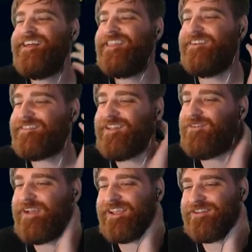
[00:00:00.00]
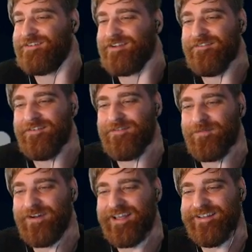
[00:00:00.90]
There's no way I could recover from
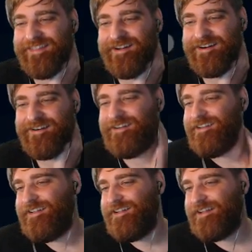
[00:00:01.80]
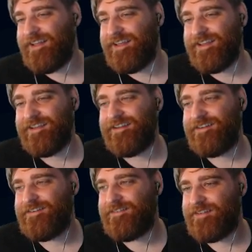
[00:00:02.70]
what I did there. I
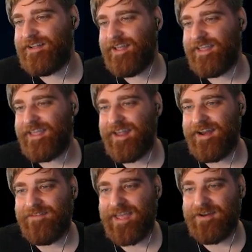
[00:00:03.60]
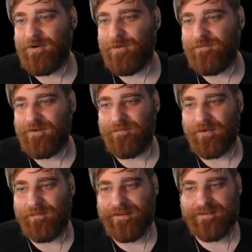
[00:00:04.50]
kind of had hope for a
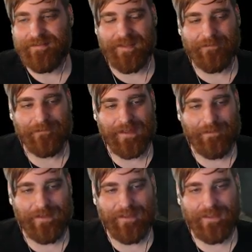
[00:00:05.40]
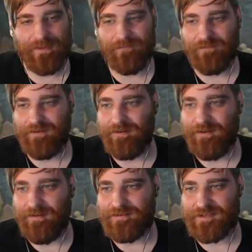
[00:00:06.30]
moment that maybe it would
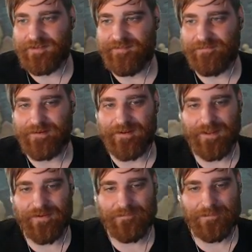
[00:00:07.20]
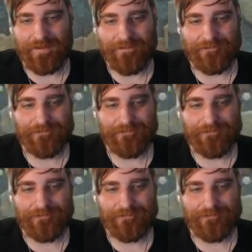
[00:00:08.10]
all just work out, but...